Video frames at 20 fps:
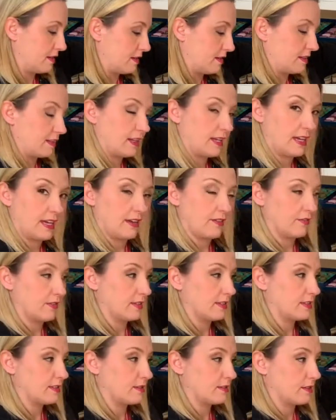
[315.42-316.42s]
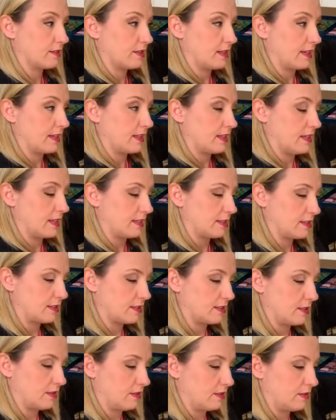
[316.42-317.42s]
the canvas like this.
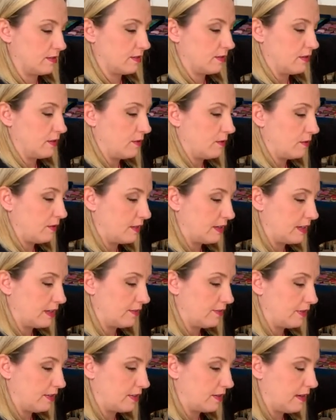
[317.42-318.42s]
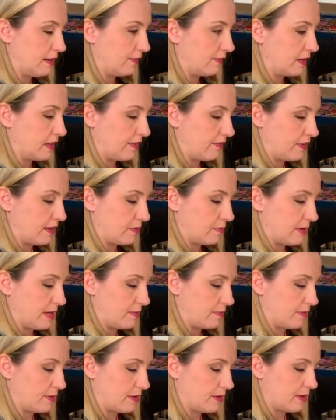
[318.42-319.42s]
So don't worry if you don't have graphite
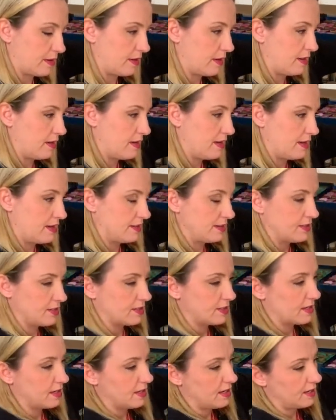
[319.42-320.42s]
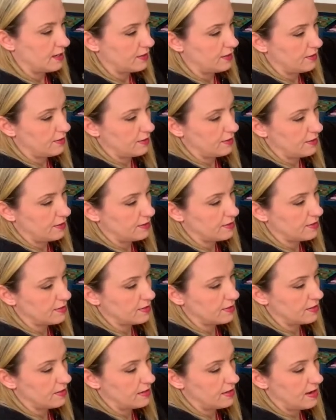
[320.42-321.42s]
paper, just cut yours
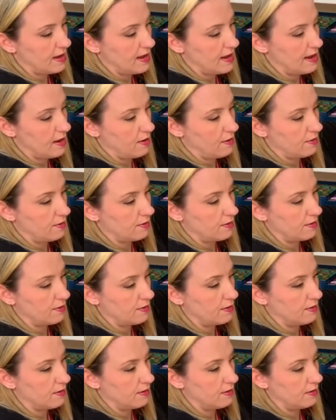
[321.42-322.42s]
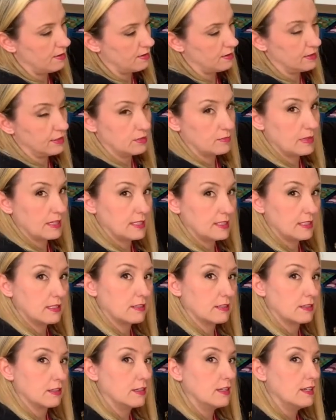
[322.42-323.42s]
out little by
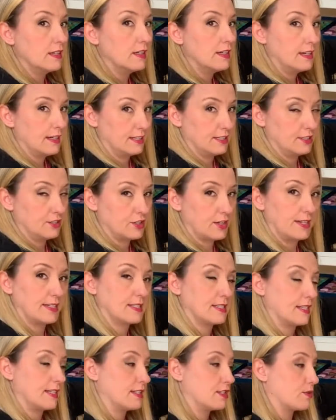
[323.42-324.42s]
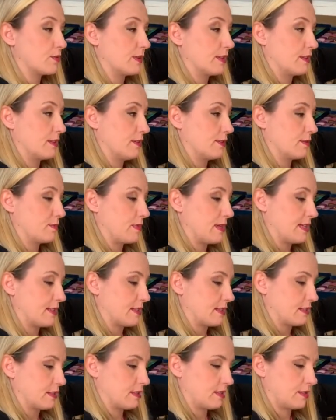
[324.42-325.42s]
little and trace each one of those
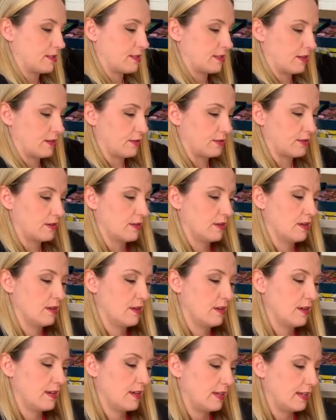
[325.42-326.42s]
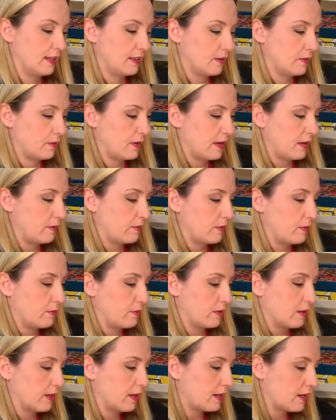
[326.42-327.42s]
pieces. So either way will
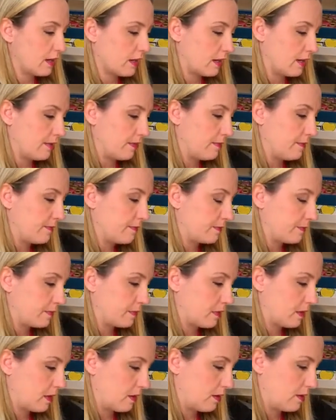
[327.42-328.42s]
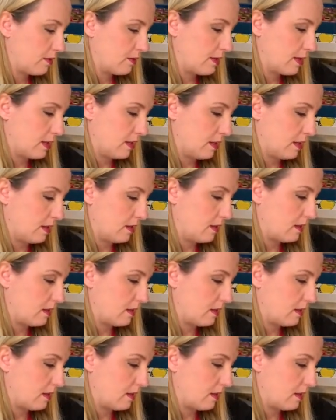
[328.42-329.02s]
work. You can